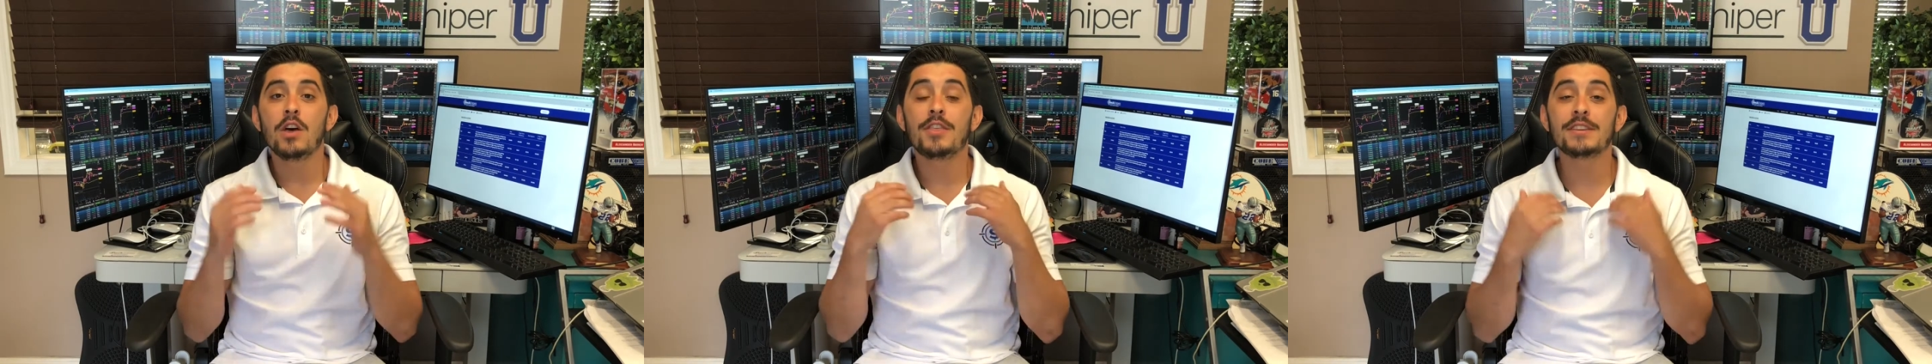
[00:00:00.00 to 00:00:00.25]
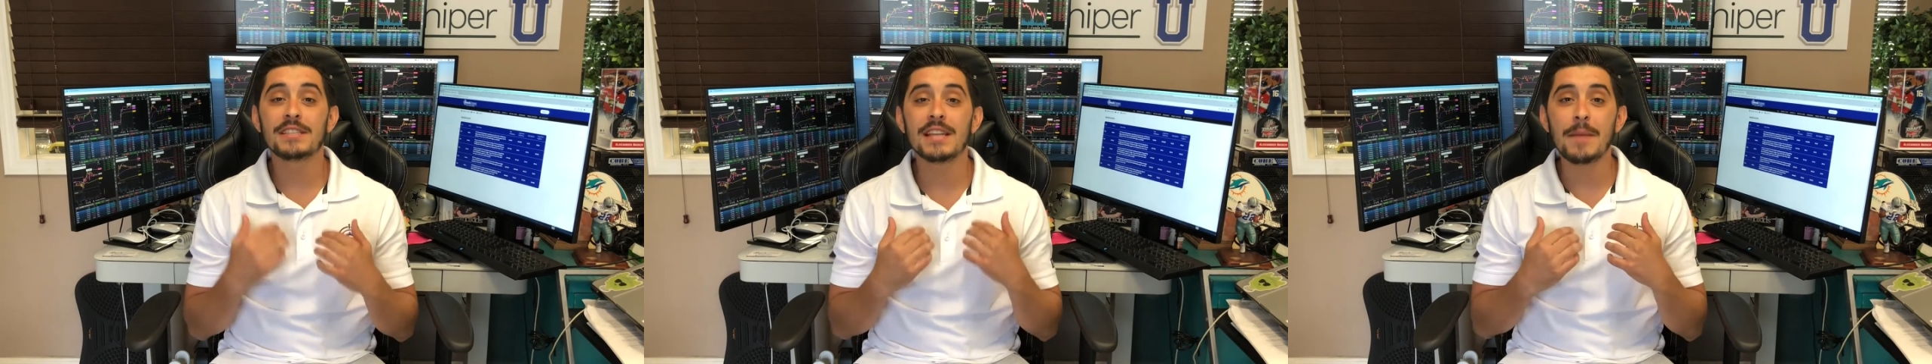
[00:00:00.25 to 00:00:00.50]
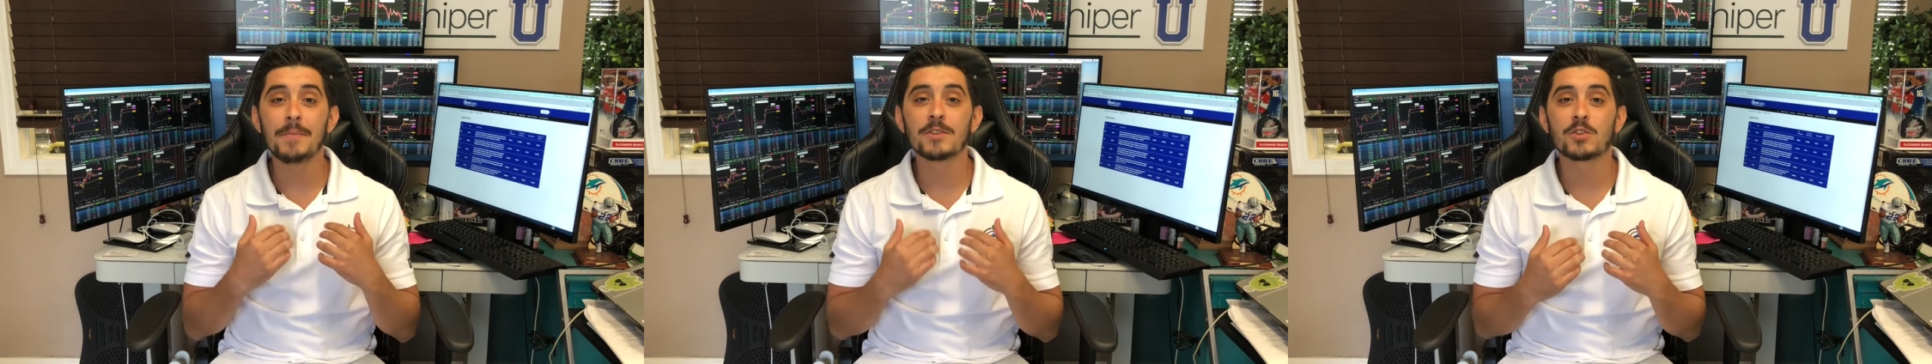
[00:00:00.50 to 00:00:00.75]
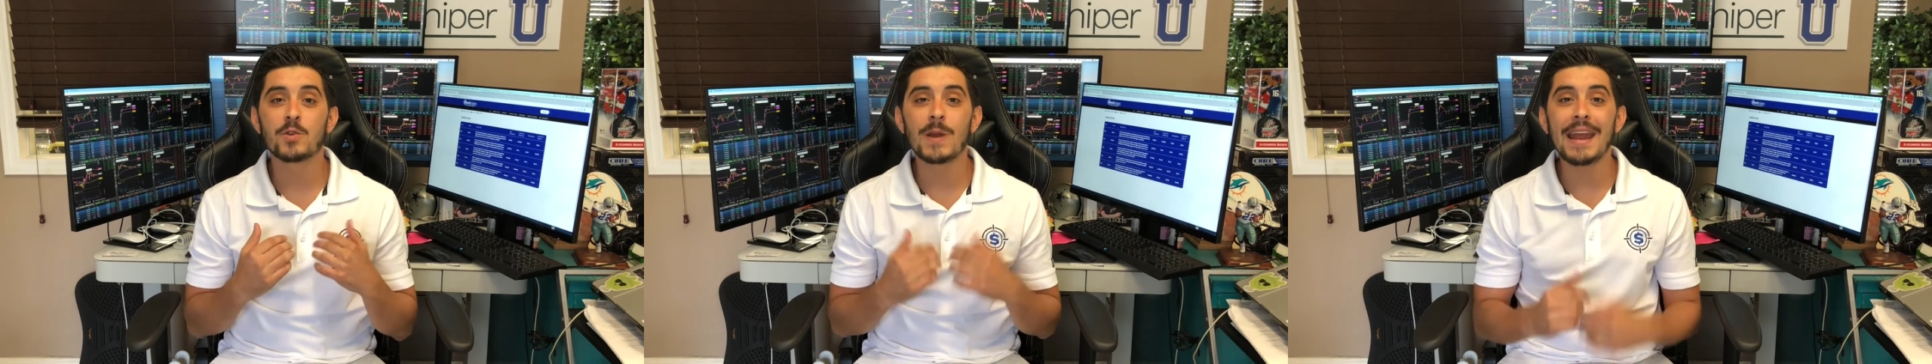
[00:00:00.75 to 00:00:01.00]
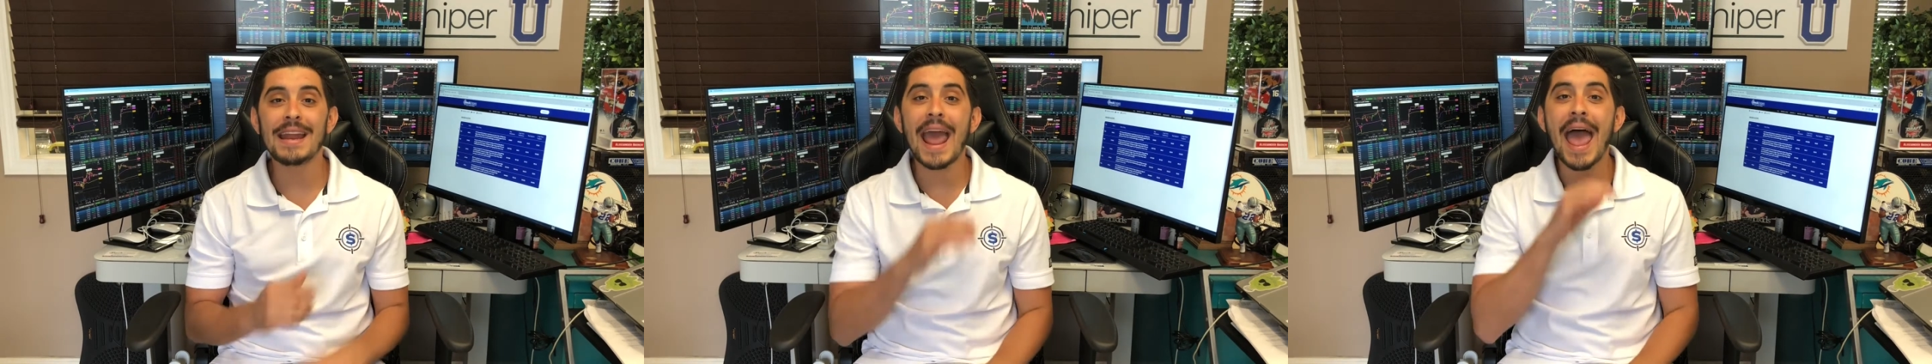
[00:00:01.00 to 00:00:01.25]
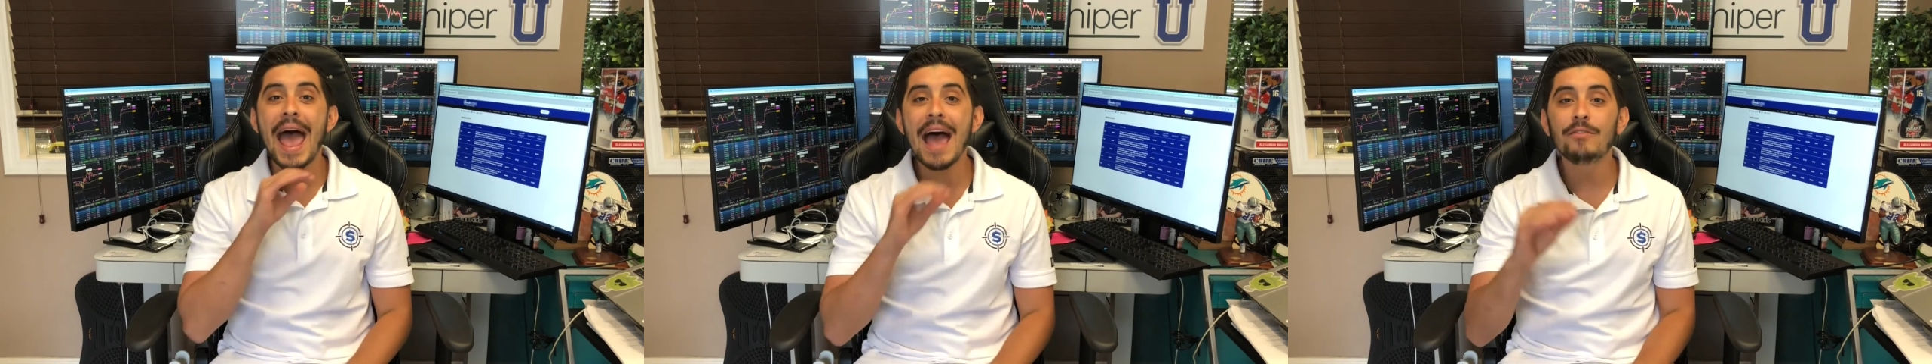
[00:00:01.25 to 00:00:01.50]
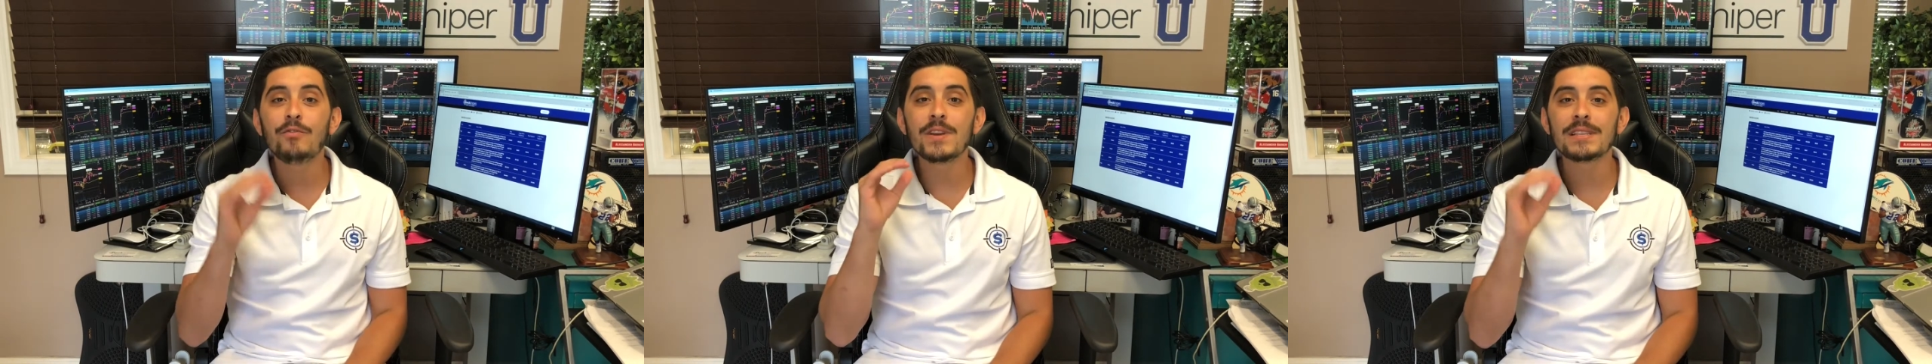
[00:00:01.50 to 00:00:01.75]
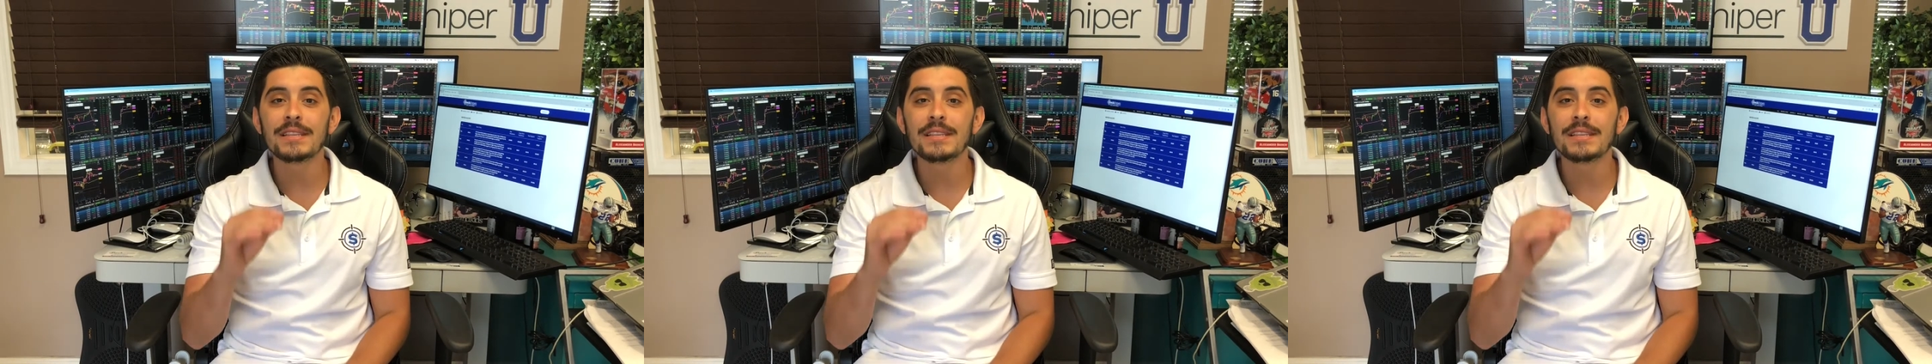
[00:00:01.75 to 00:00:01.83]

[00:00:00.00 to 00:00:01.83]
the snipers create every